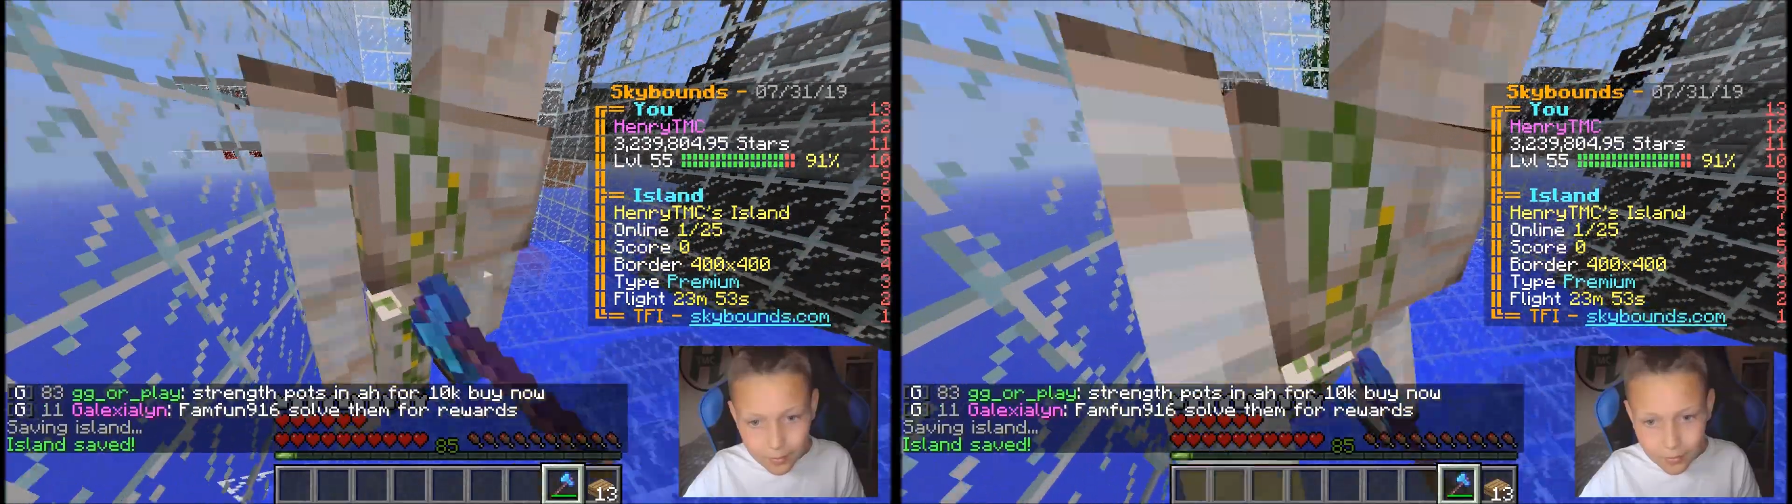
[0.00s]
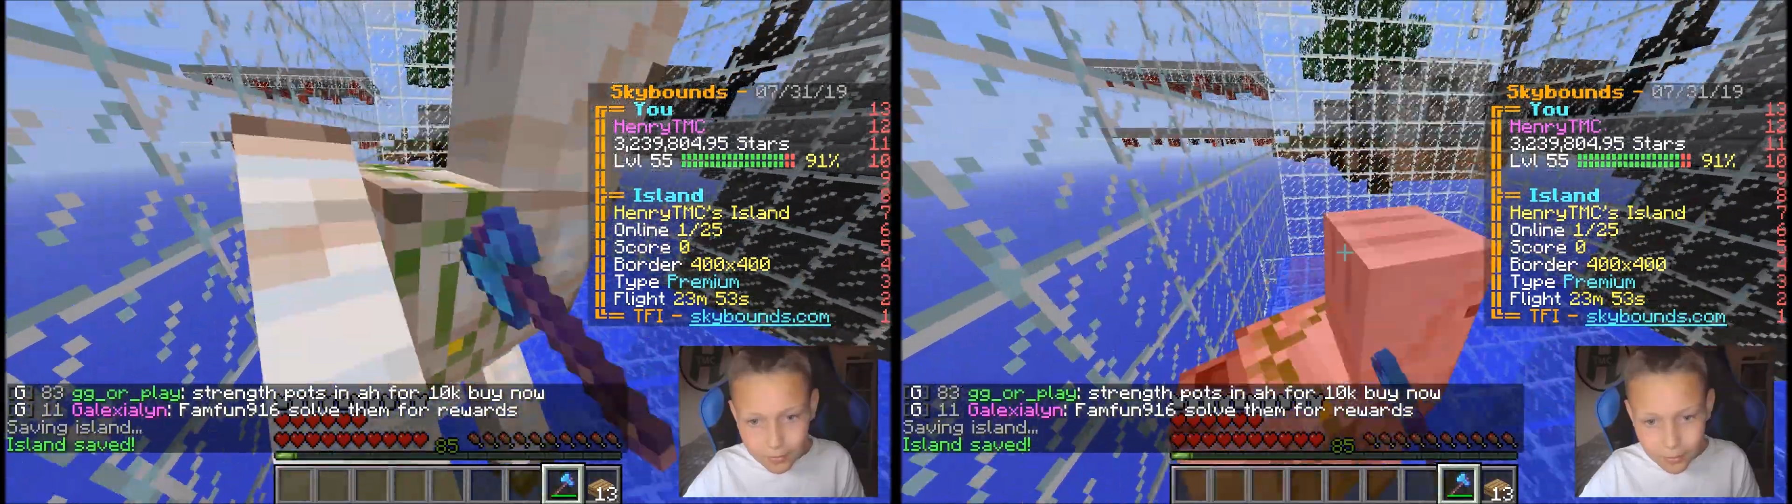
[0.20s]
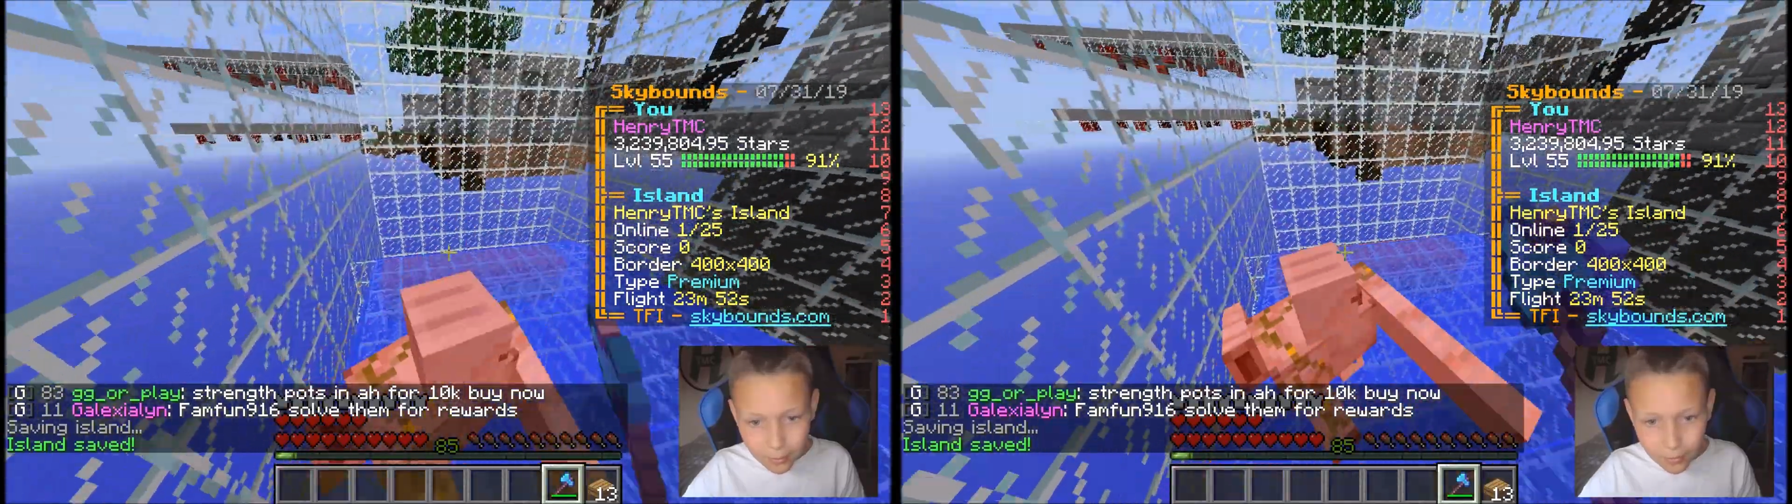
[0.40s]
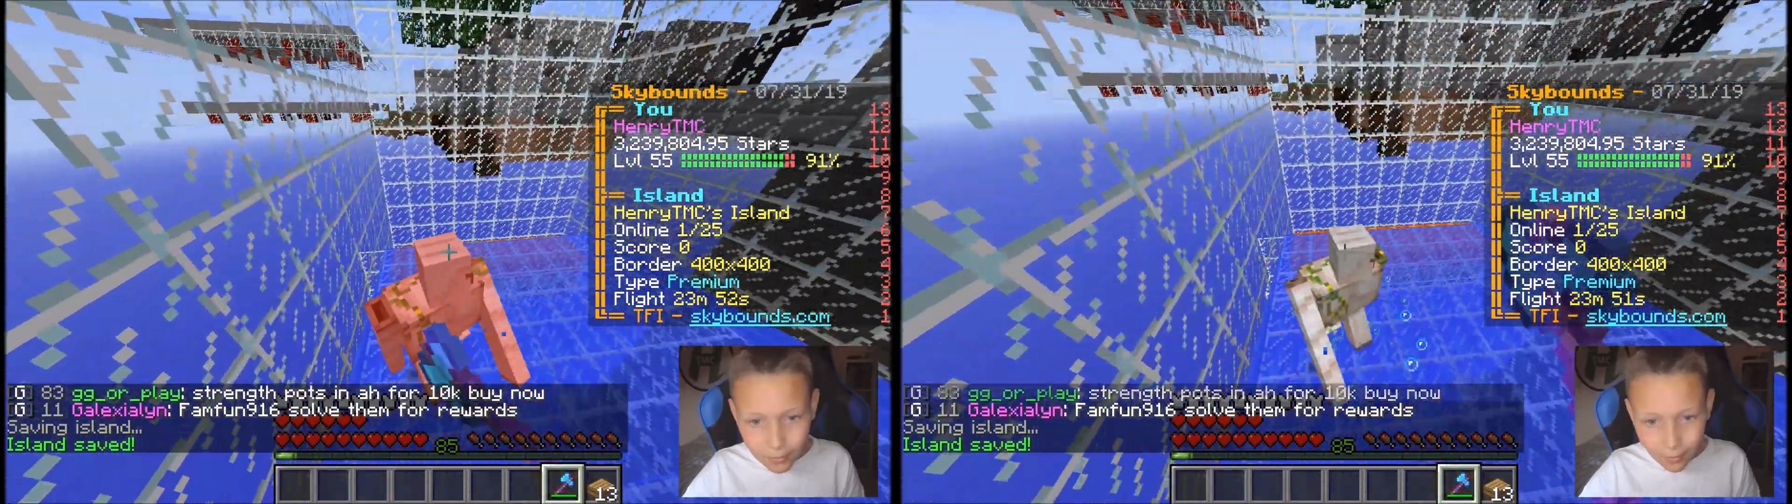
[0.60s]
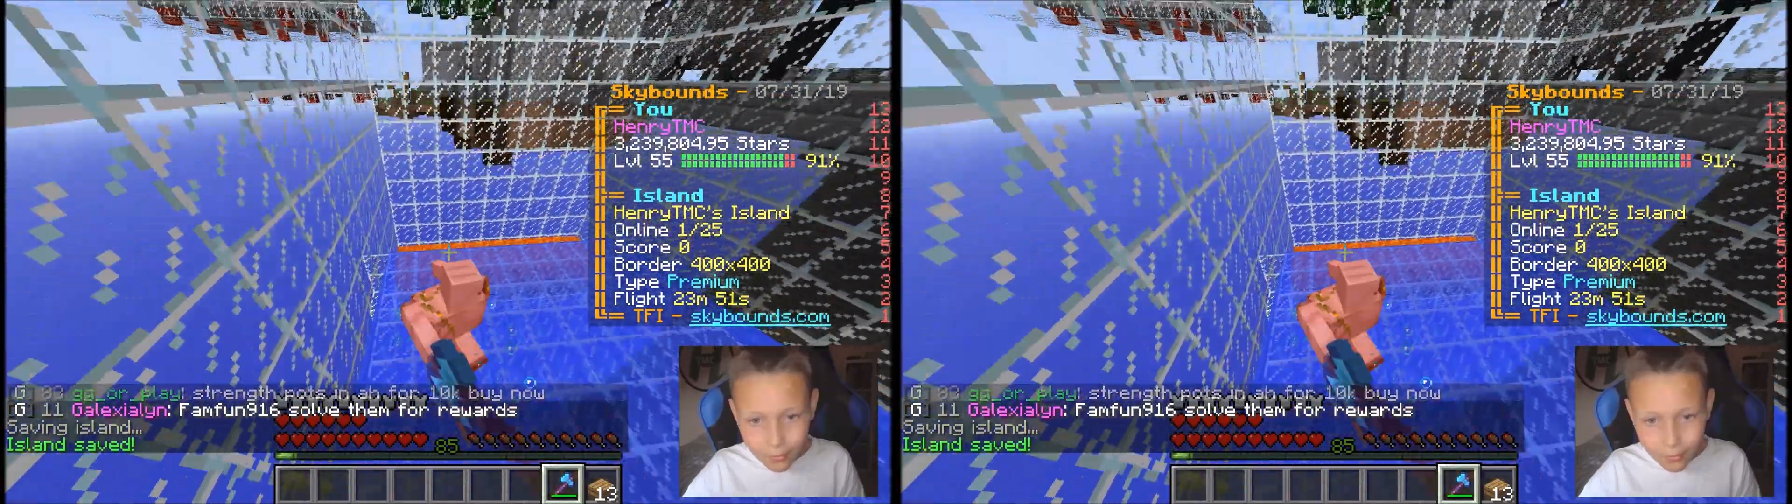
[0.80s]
go go go